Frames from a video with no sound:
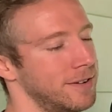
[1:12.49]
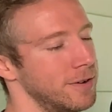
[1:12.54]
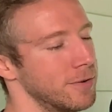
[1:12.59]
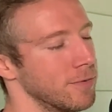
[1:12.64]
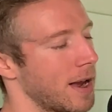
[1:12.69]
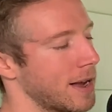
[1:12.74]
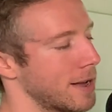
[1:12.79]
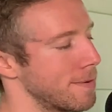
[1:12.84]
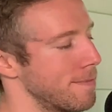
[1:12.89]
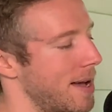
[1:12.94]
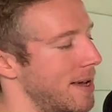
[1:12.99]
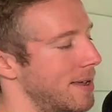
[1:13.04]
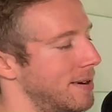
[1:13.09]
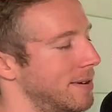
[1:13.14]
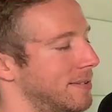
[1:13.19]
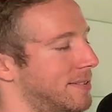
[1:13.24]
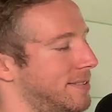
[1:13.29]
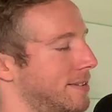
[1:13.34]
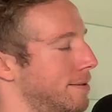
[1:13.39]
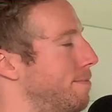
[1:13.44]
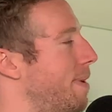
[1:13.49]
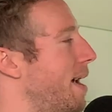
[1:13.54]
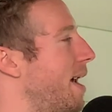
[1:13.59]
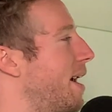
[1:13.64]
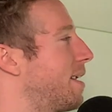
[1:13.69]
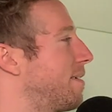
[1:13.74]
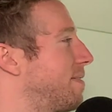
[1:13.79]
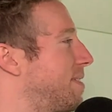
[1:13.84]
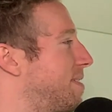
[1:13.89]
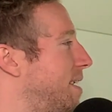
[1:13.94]
do you recommend the
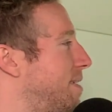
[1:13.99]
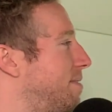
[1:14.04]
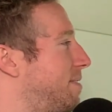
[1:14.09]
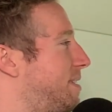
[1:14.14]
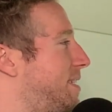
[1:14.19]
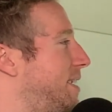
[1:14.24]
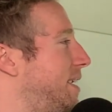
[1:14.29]
Sinbad of the Seven